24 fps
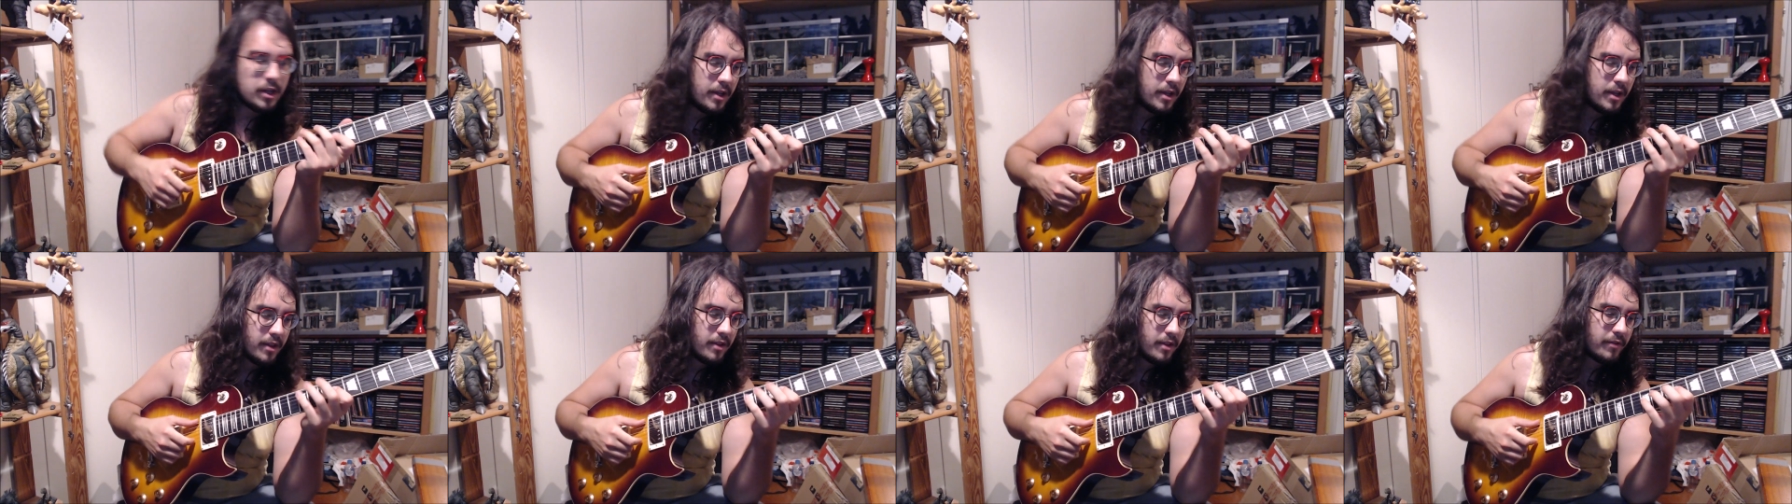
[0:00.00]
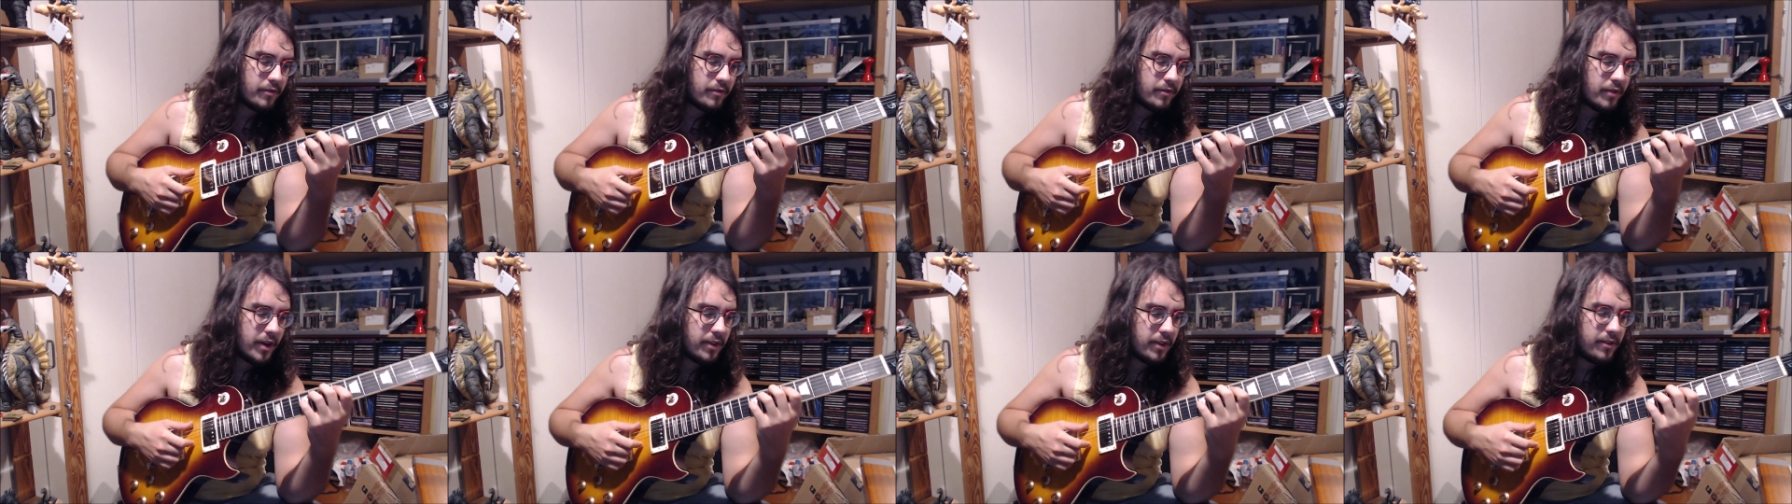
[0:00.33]
and the
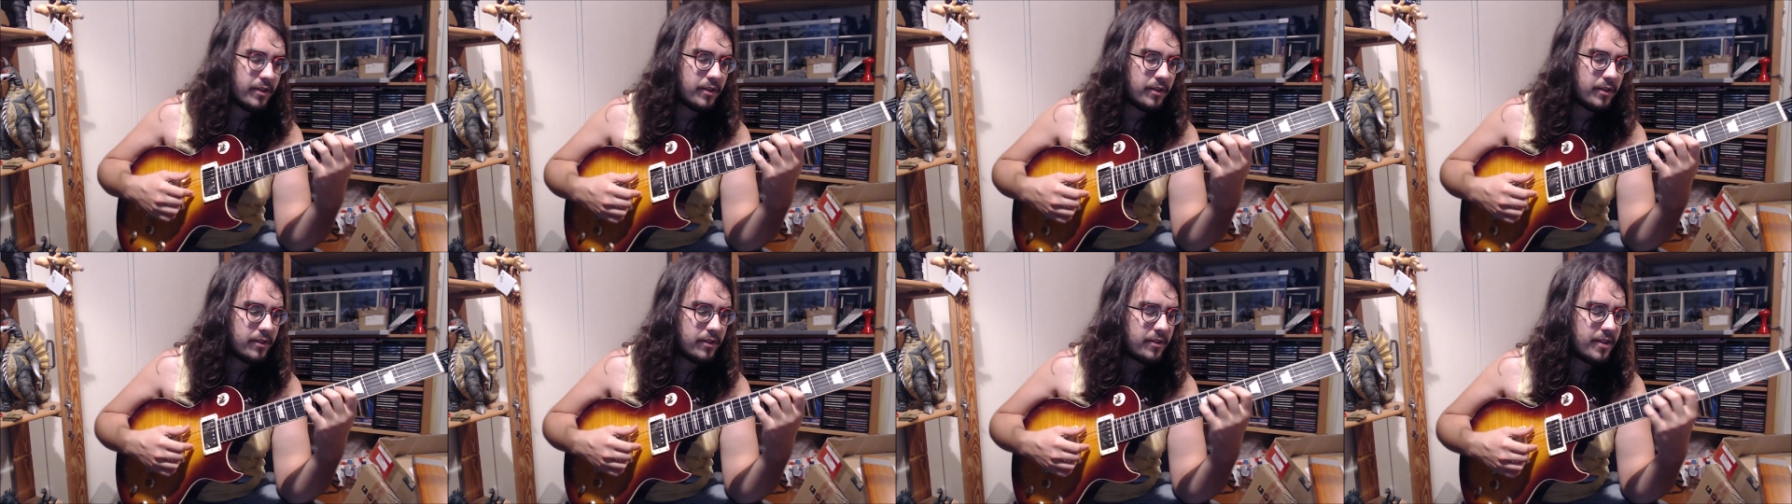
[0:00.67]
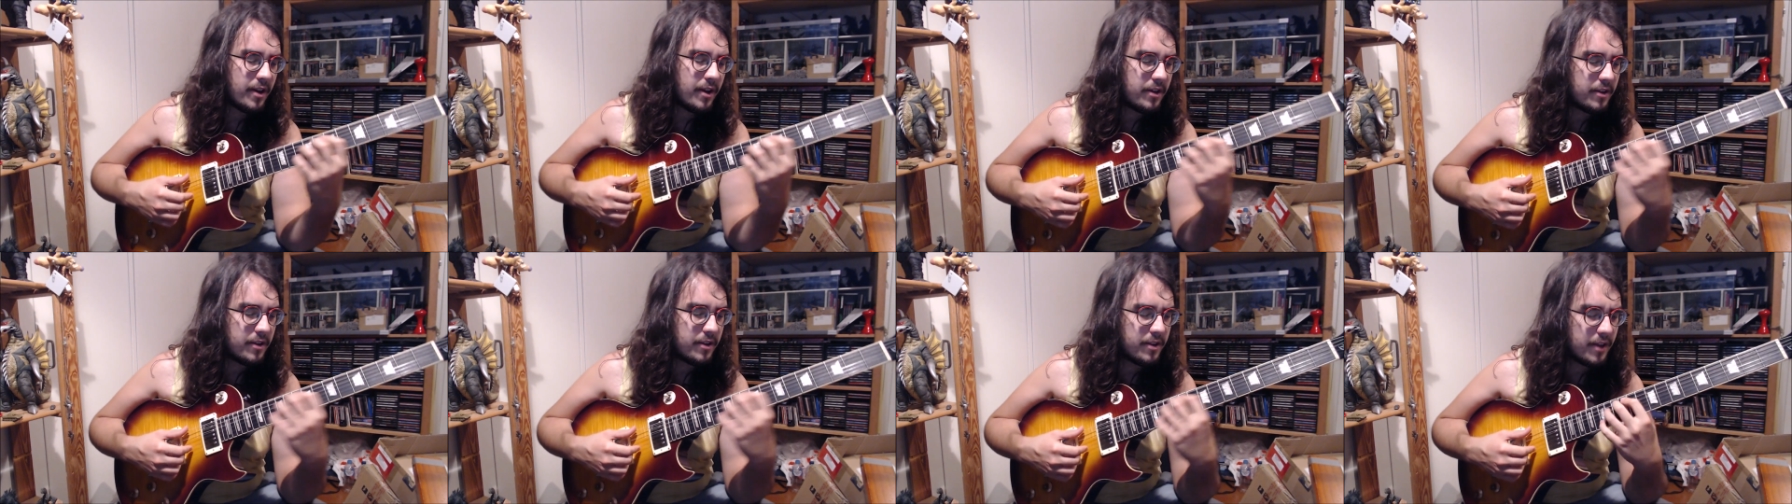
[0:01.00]
frets had
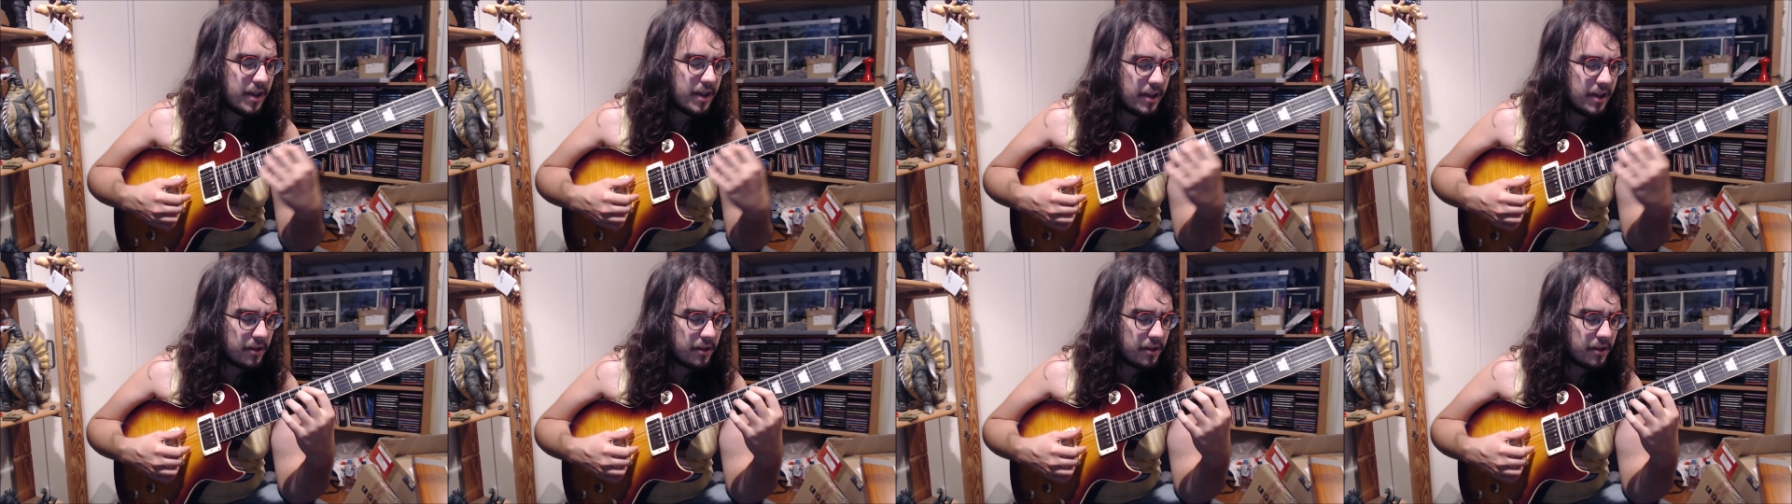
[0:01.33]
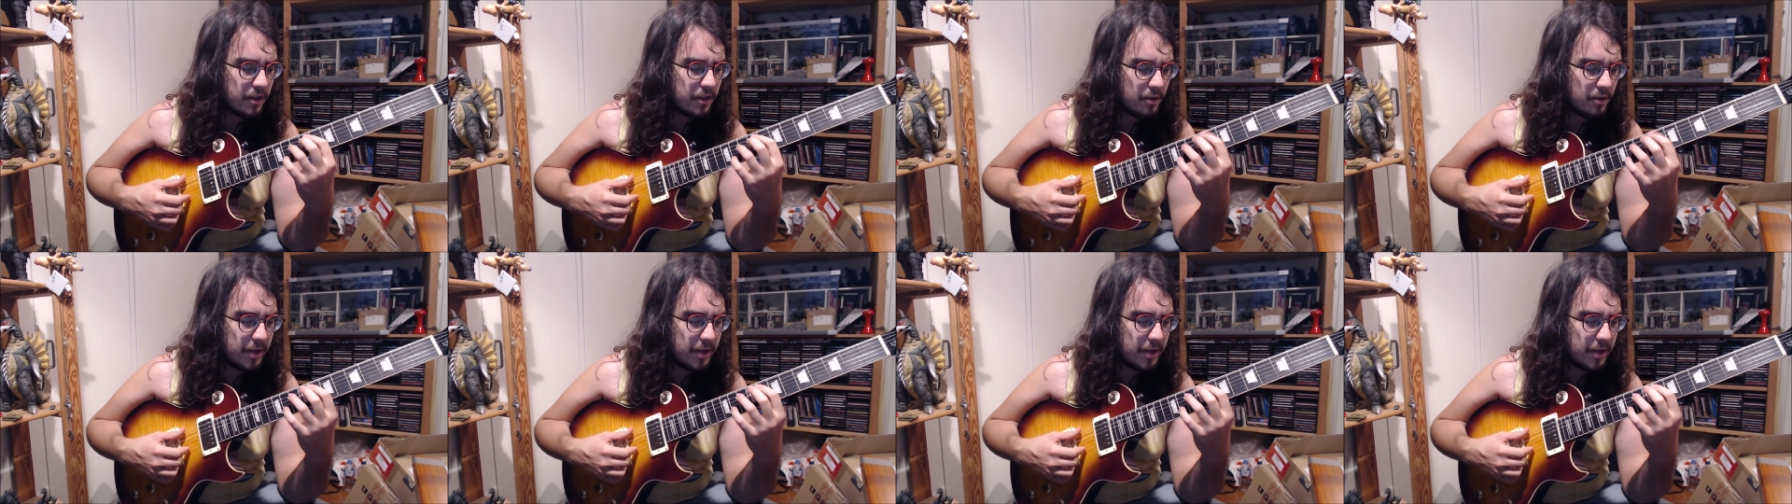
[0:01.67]
started to get a
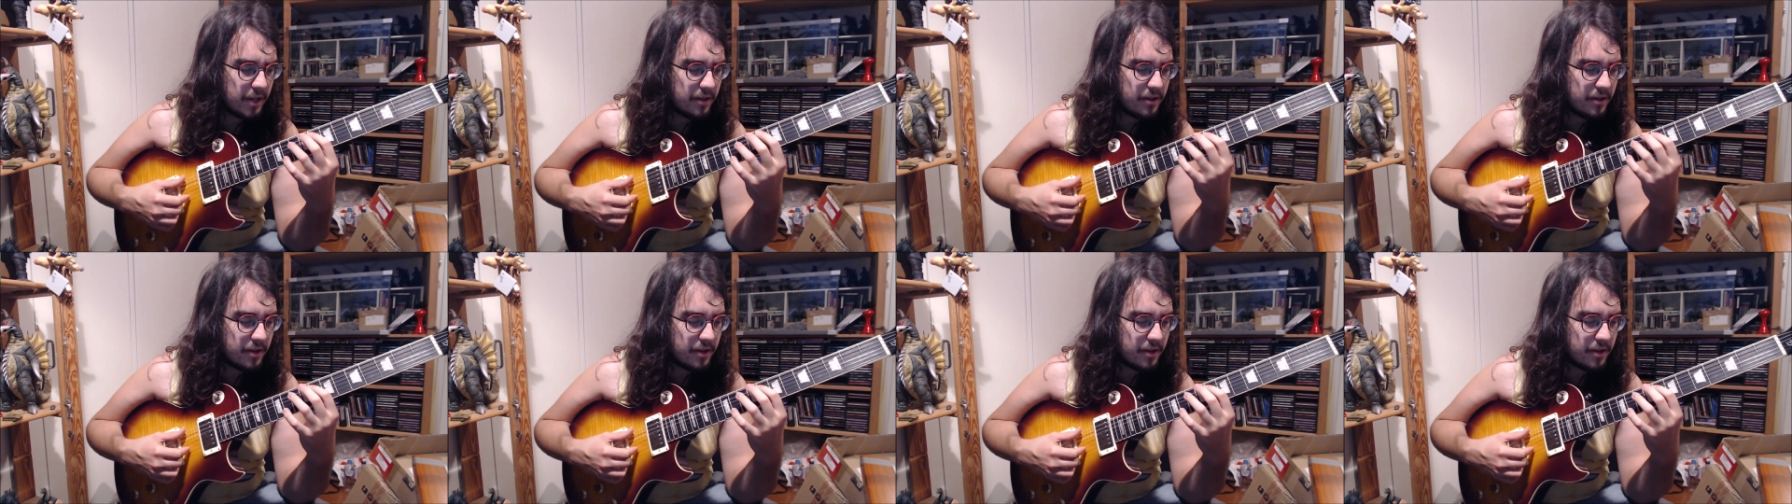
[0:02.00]
little bit